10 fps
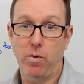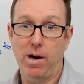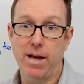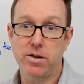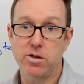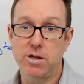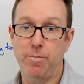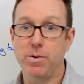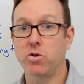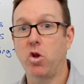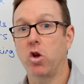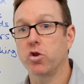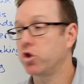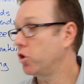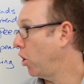relationship is
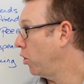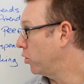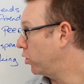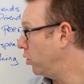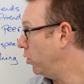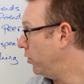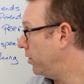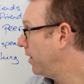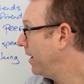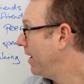not so good.